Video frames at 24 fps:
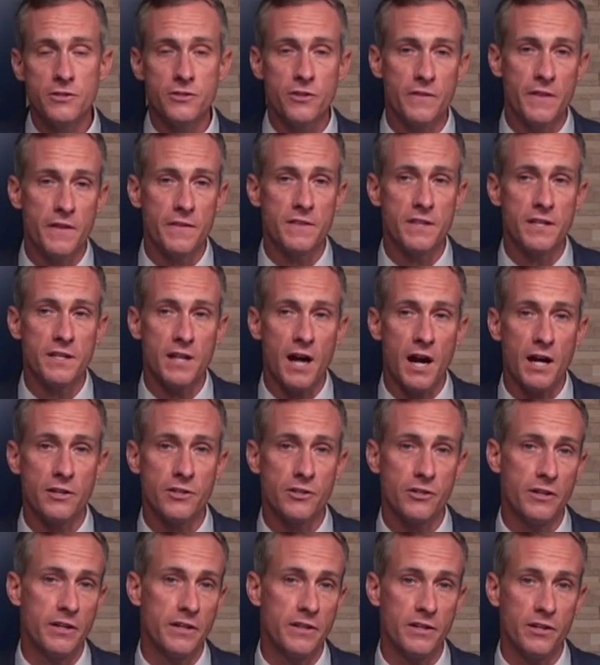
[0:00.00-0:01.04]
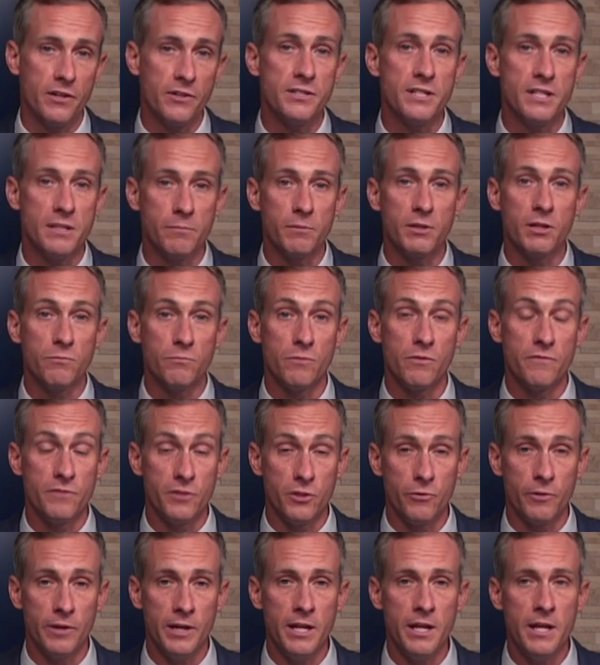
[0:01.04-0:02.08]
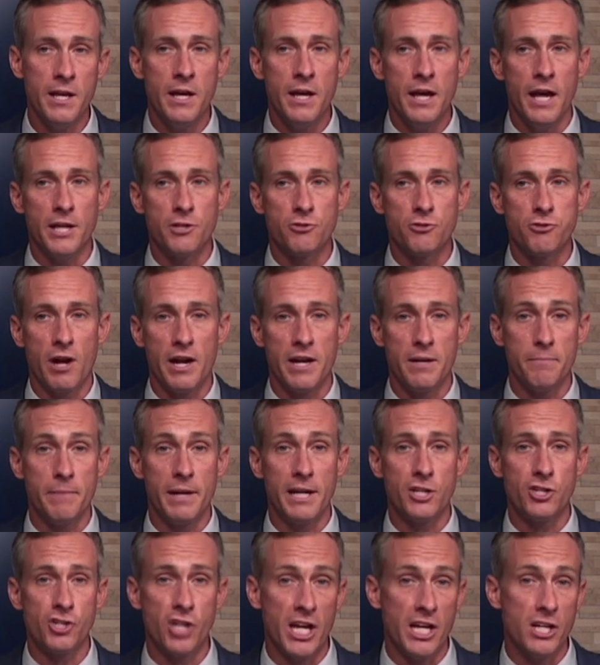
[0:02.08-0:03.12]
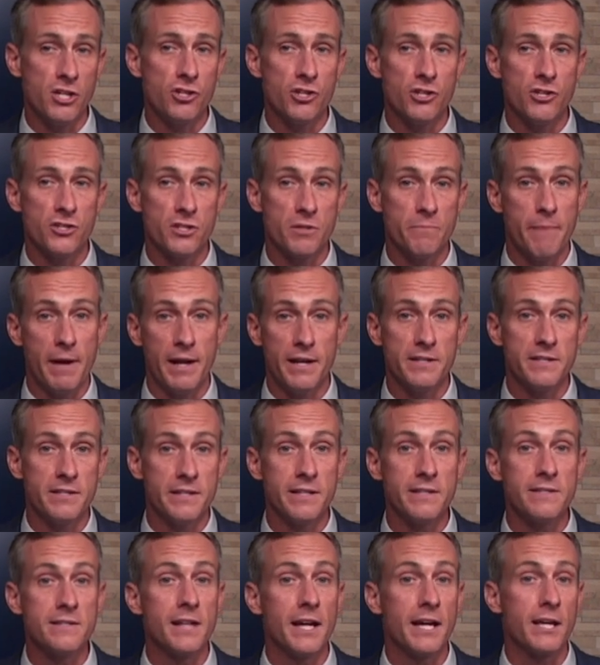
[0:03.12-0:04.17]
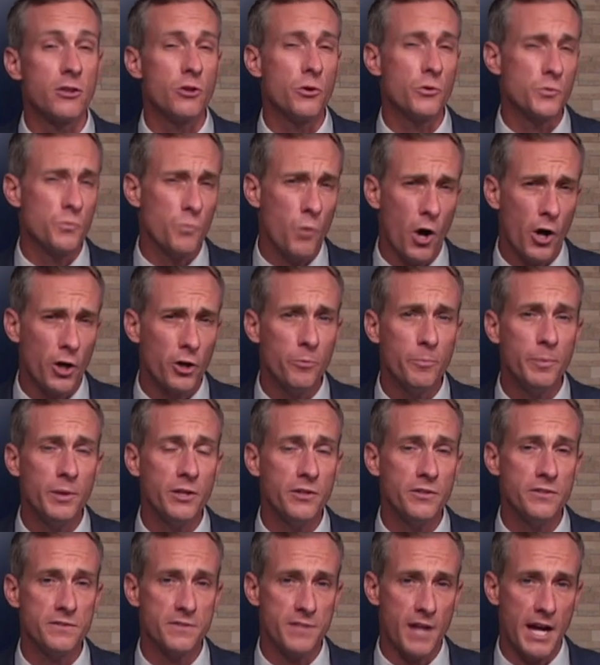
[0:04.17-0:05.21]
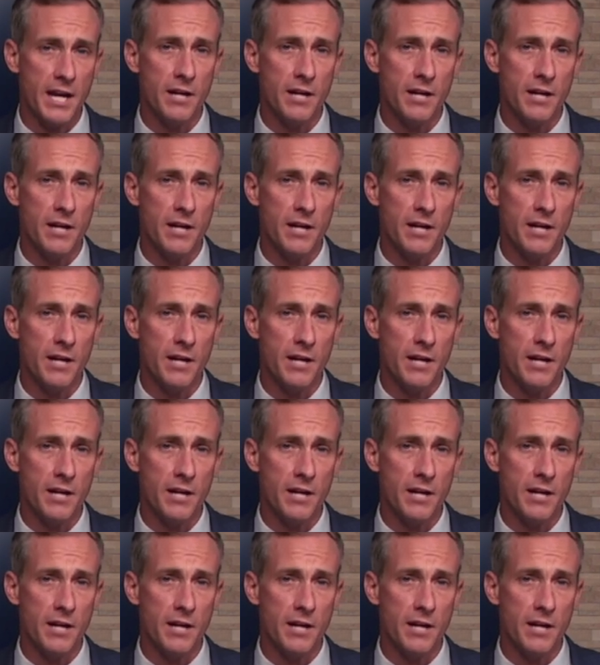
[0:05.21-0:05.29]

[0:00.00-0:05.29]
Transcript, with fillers: so that the doctor and their team can review it and try and make changes to medicines like those water pills,